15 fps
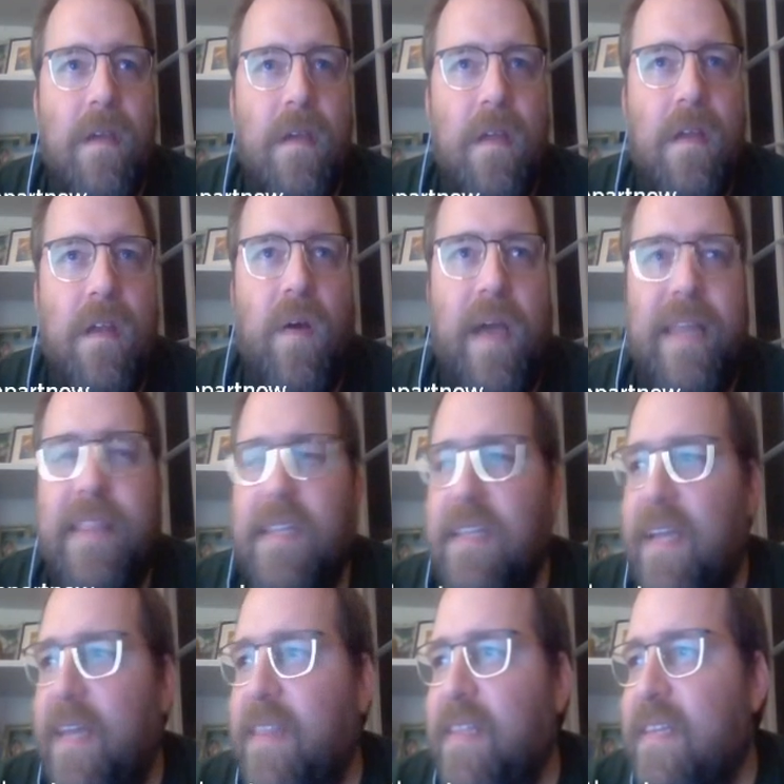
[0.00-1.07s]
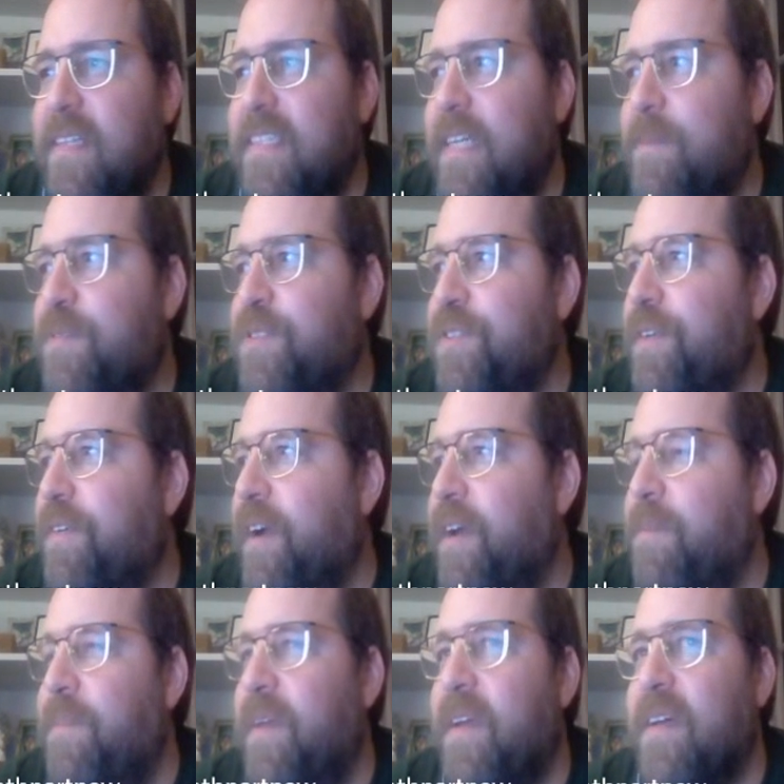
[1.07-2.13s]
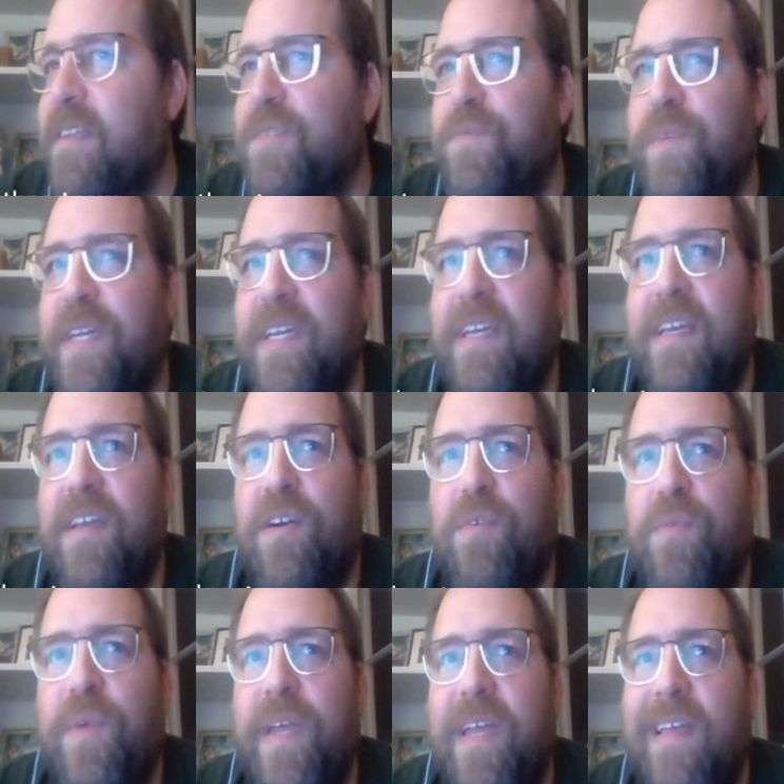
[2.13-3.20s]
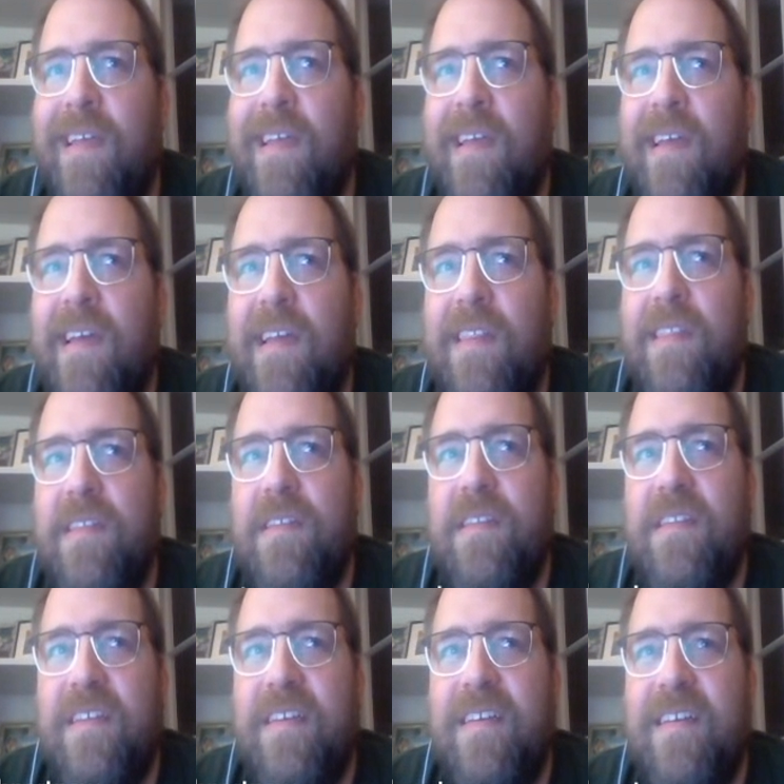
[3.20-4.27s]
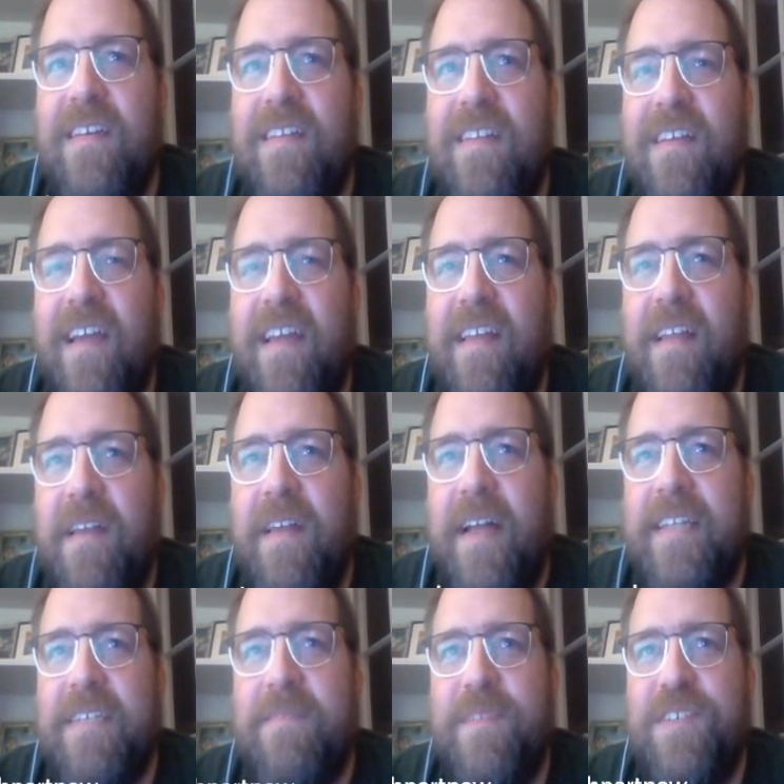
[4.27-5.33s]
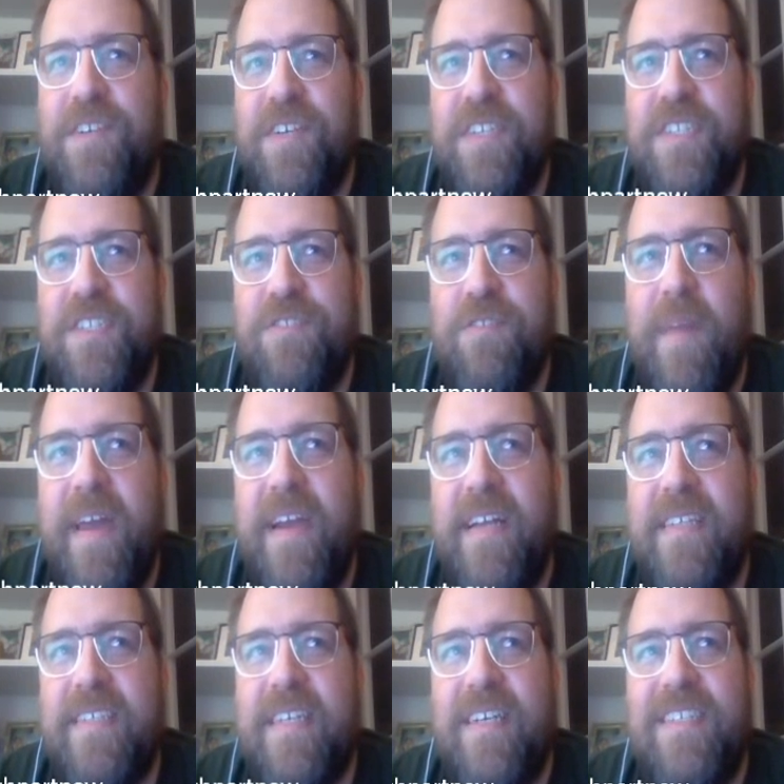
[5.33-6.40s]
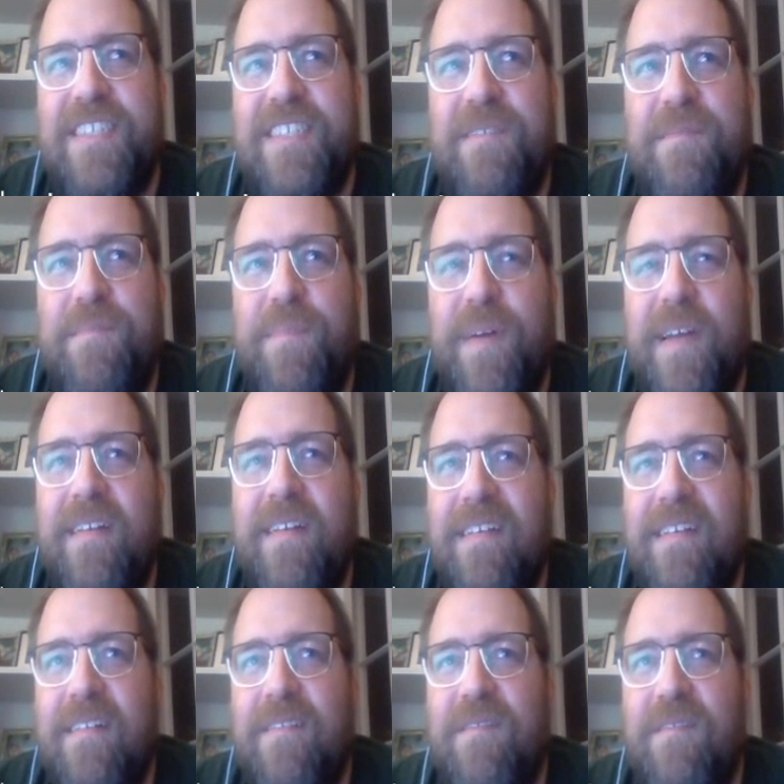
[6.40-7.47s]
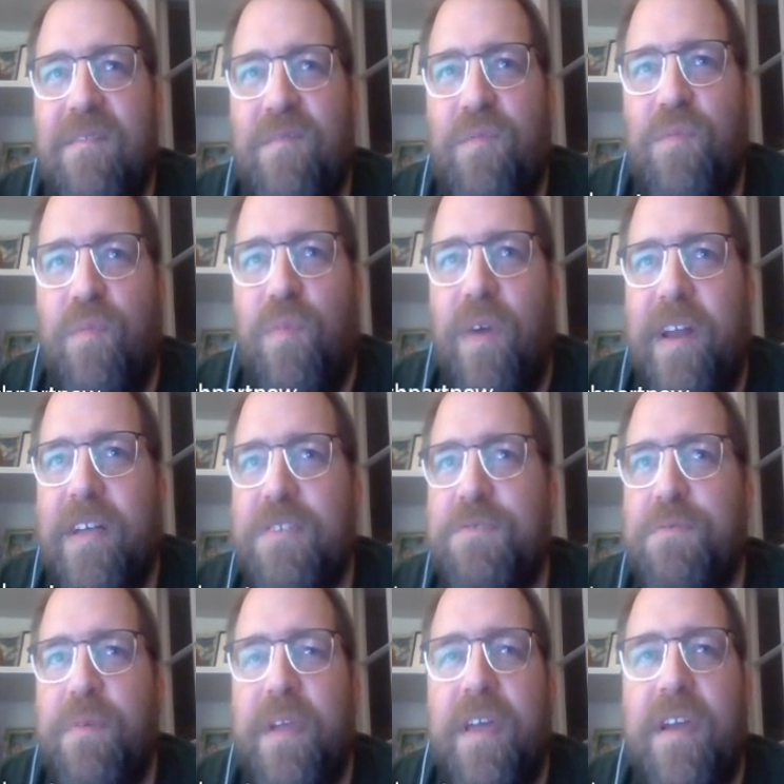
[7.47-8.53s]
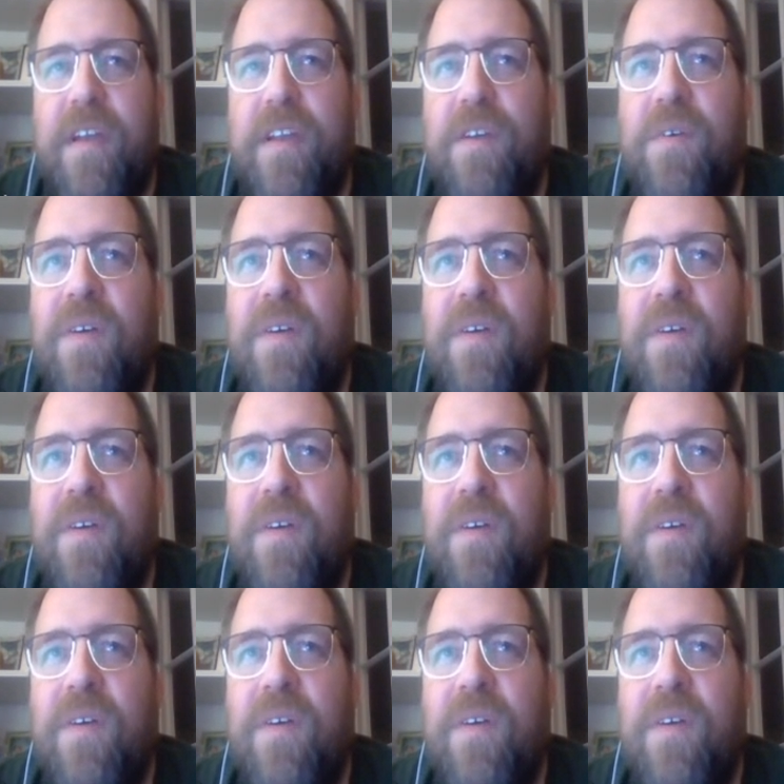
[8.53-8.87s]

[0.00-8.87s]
No, I think that's absolutely right, because and not to turn this into a meta discussion, but what else were we going to do?